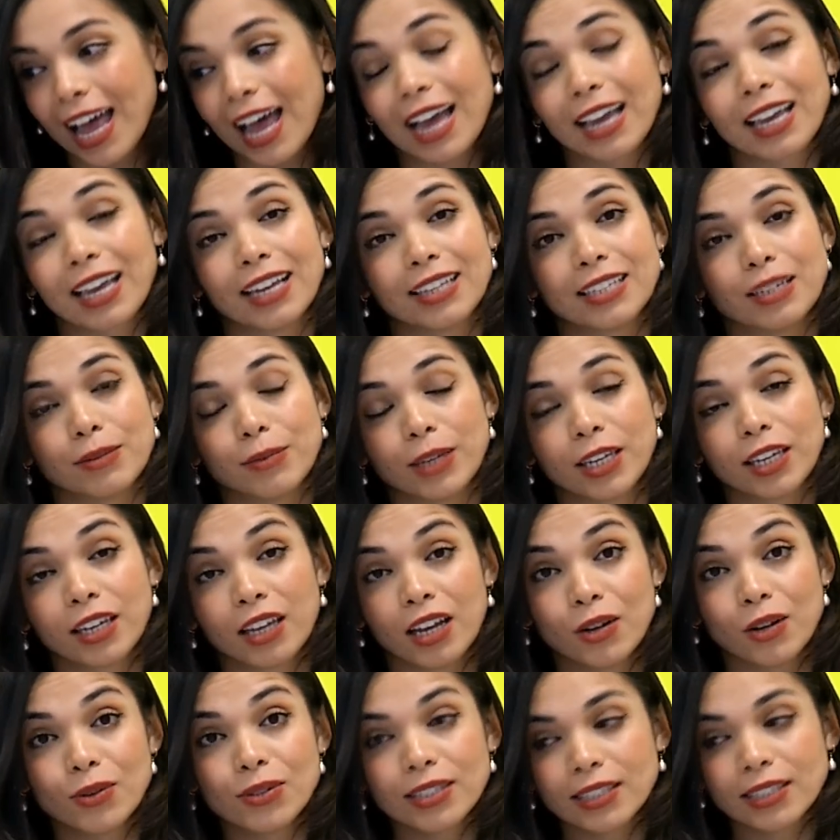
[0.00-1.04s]
academic
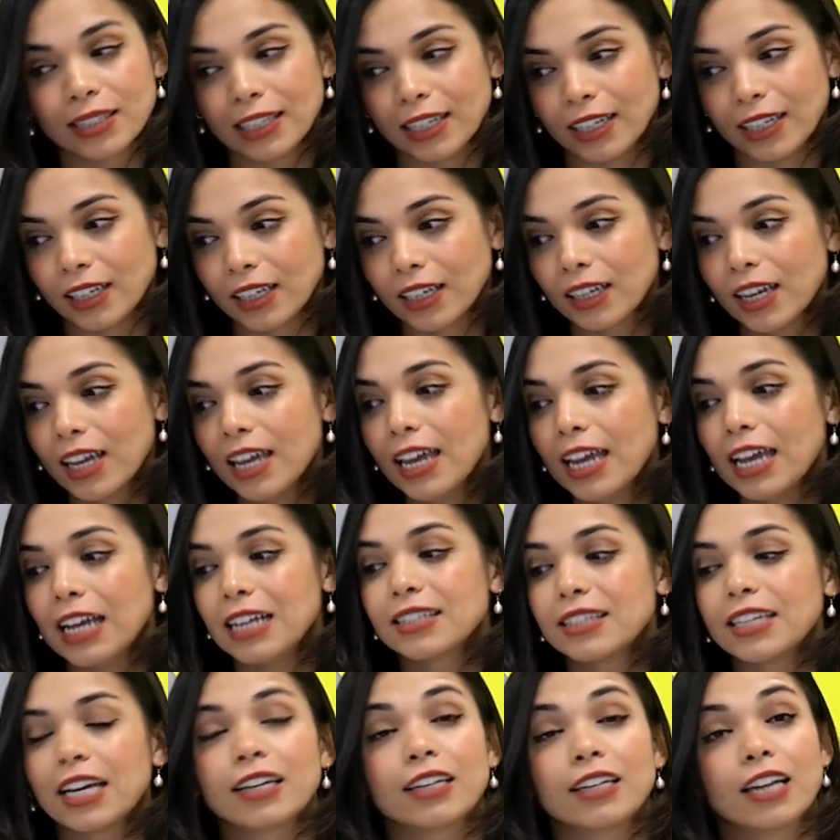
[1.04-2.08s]
counseling,
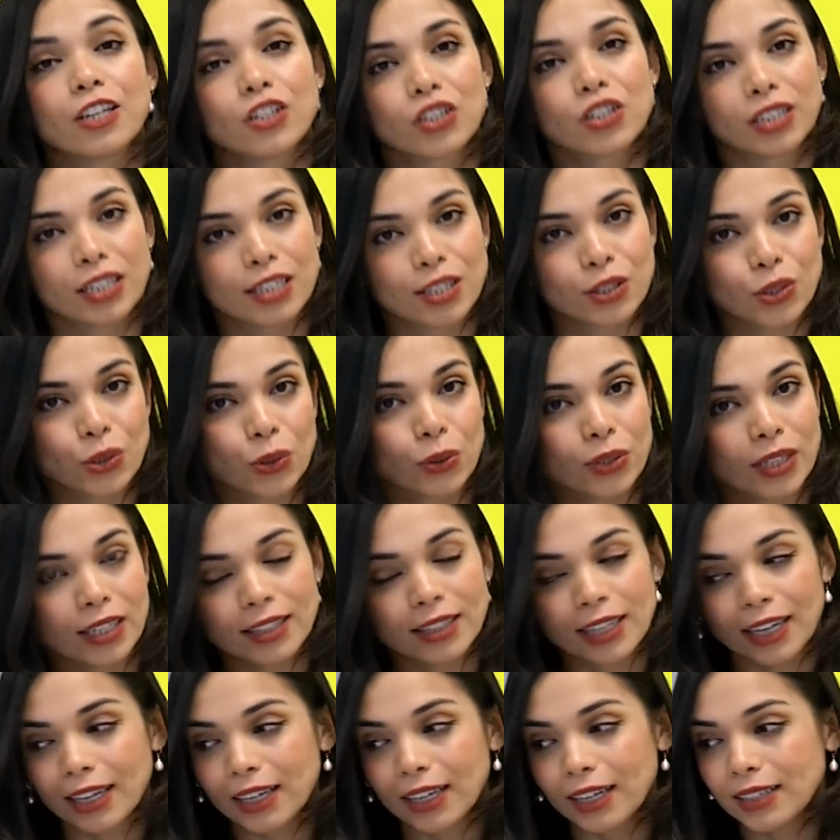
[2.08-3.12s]
international
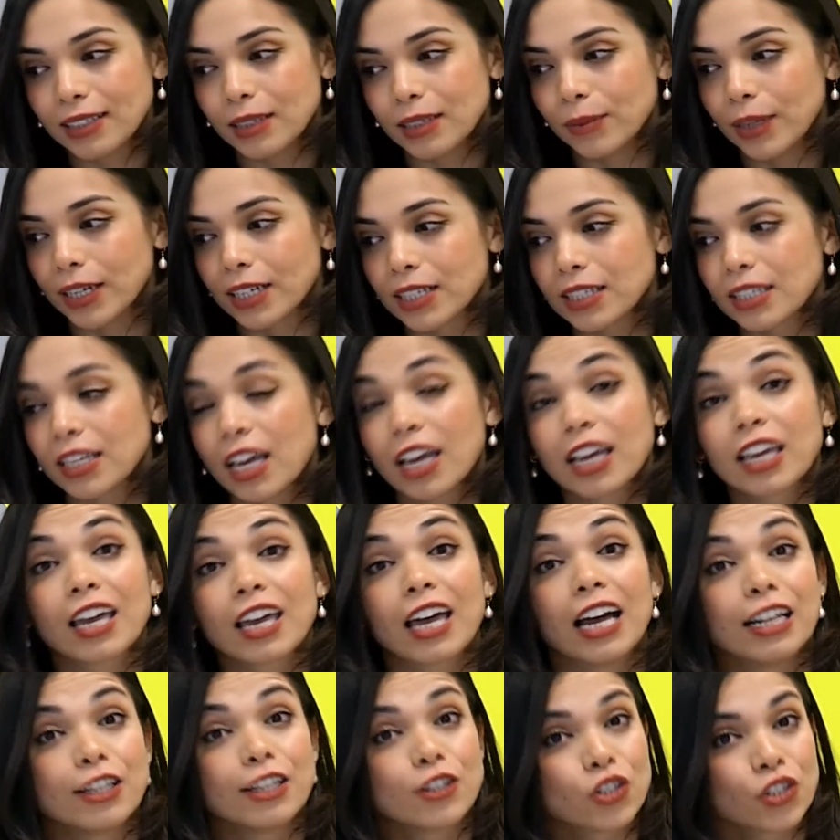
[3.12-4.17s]
student academics,
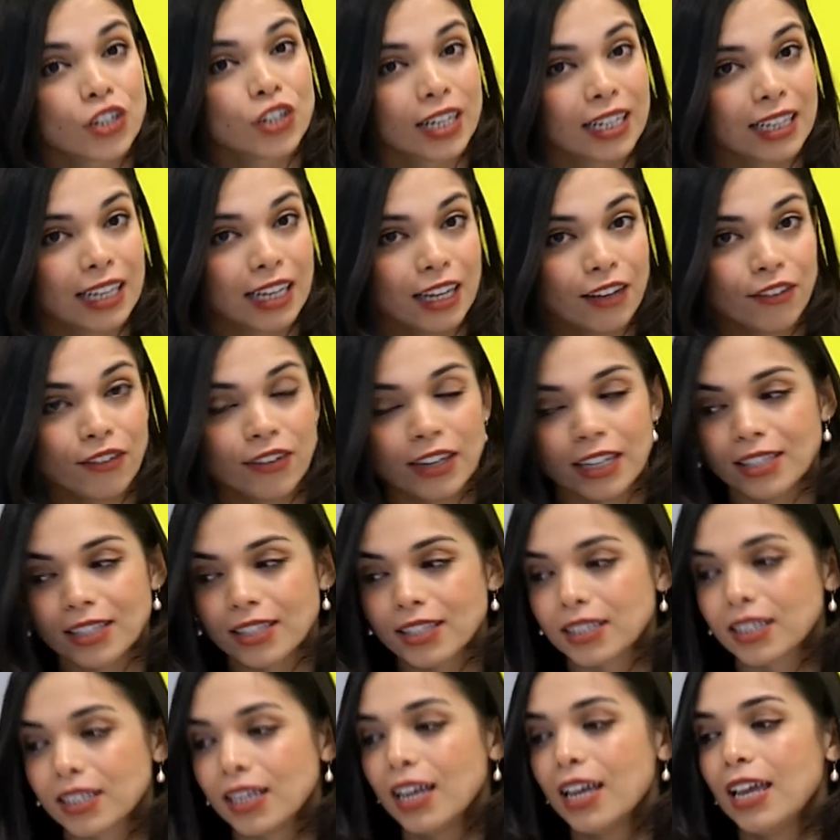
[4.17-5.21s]
cultural
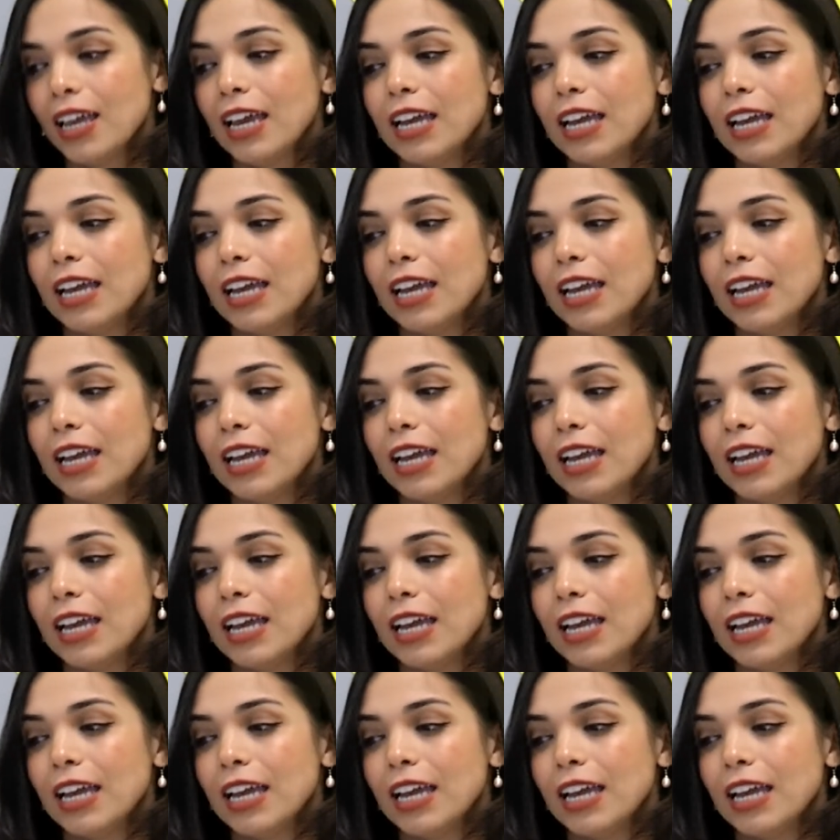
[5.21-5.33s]
events,